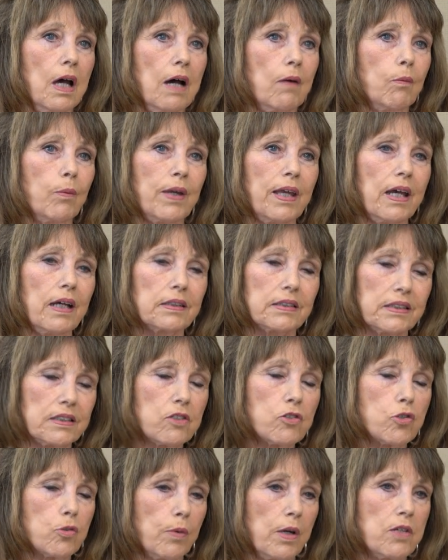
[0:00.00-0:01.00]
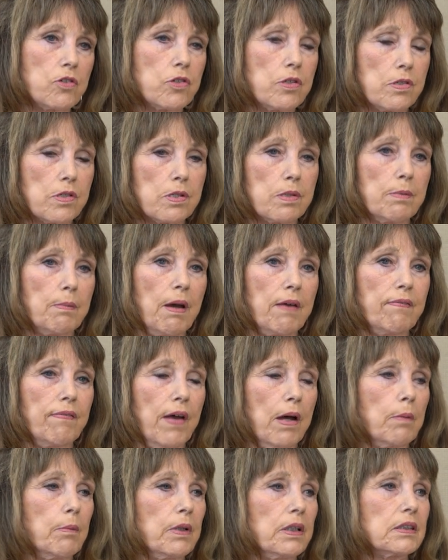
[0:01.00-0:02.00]
we had situations in my
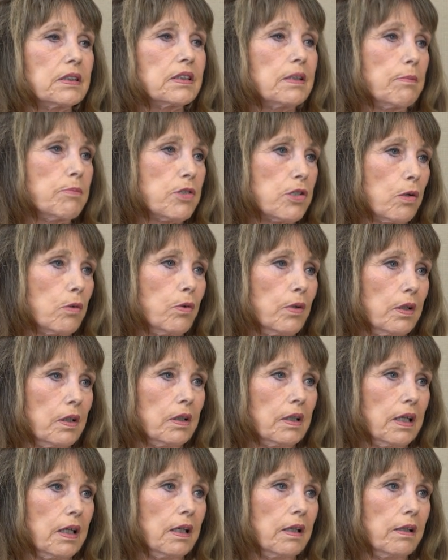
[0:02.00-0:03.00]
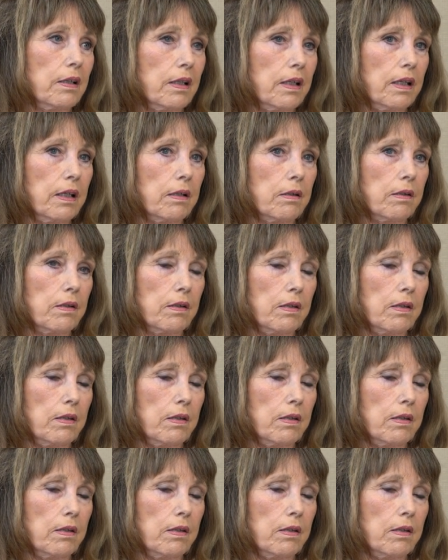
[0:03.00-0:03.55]
family subsequently in